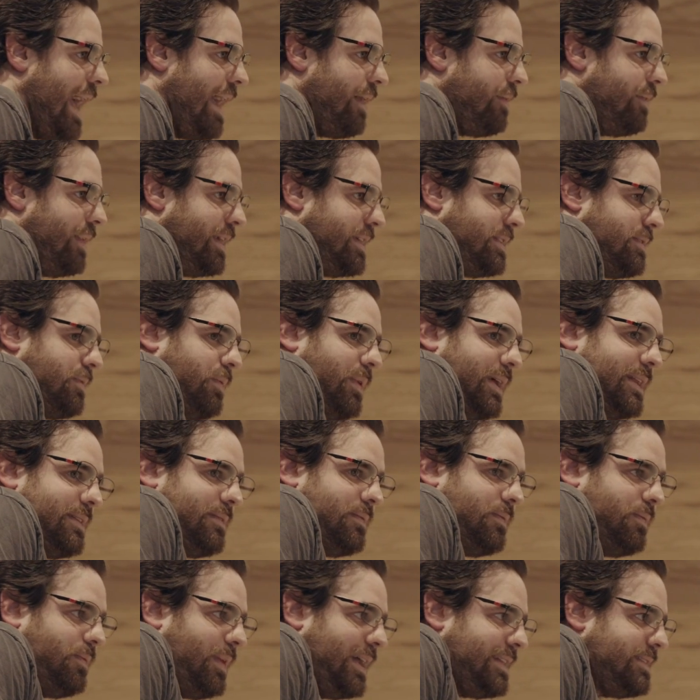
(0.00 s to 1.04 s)
language?
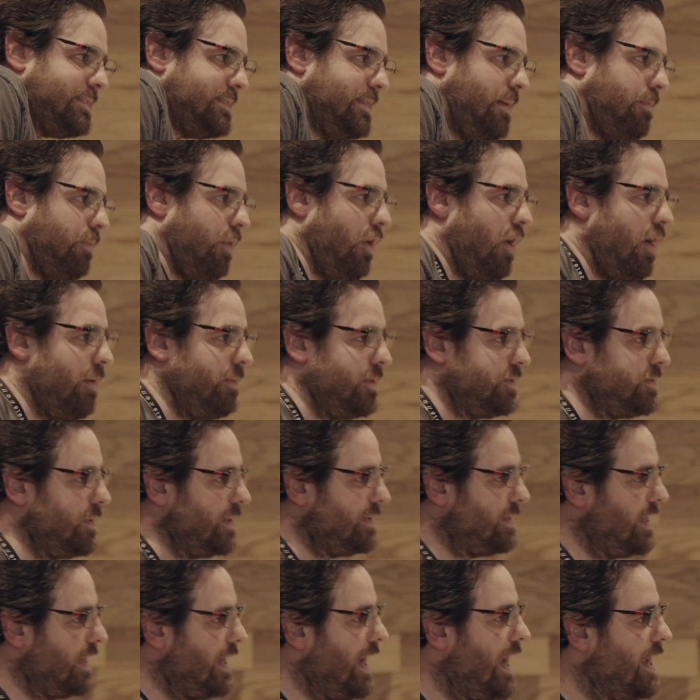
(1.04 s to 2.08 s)
What, what's the promise?
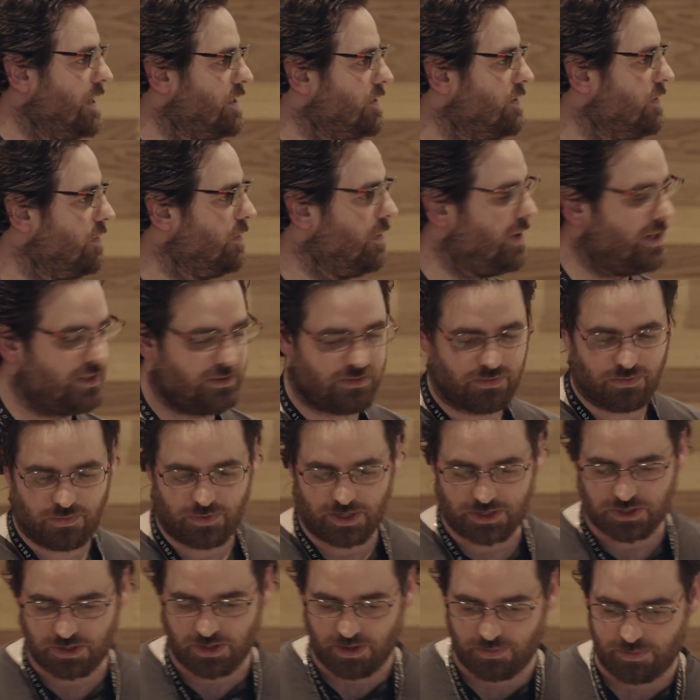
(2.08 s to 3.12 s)
What's the catch? What,
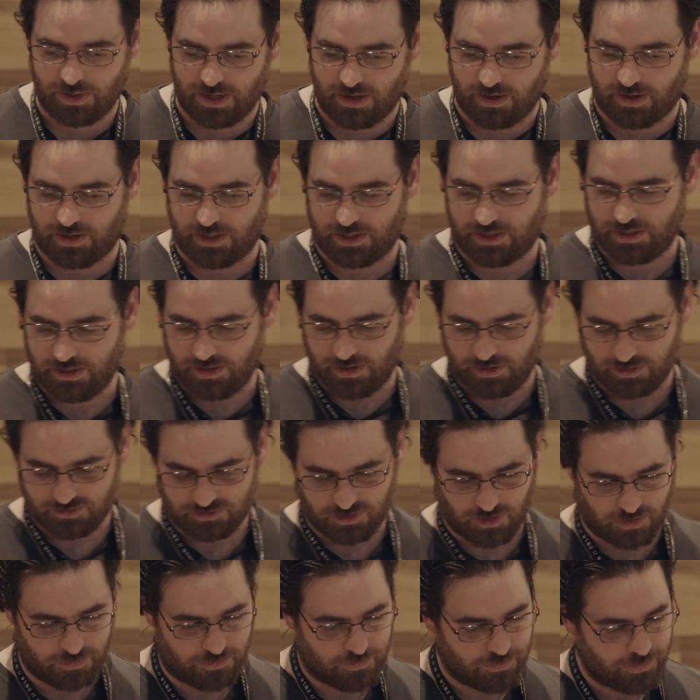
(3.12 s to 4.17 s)
what should I be learning here?
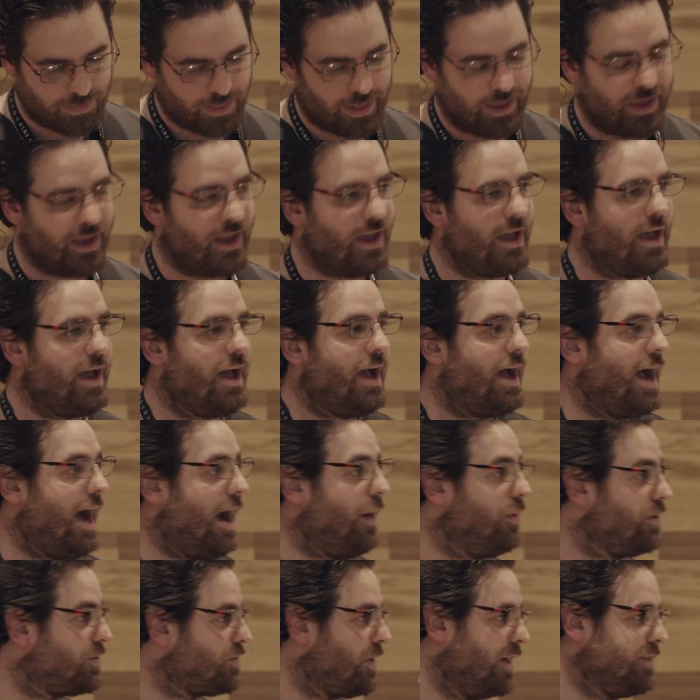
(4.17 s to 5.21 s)
So
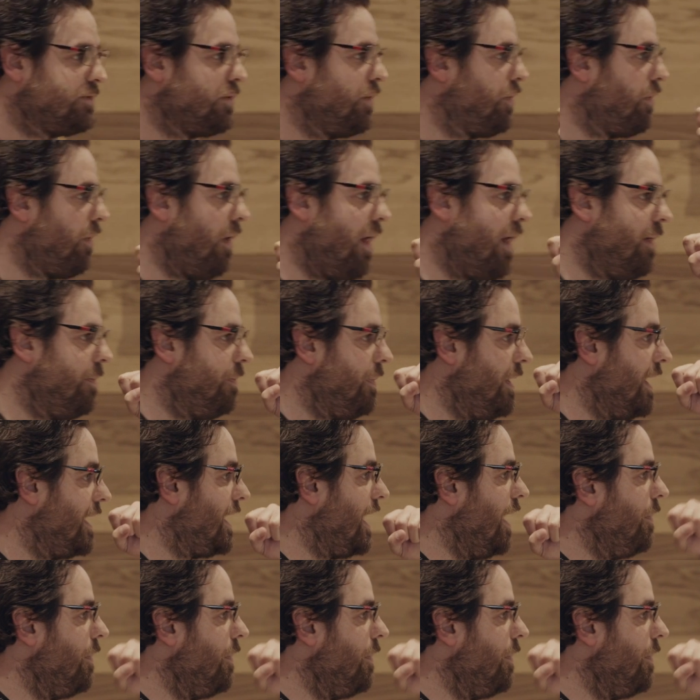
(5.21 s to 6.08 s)
I would try to throw up a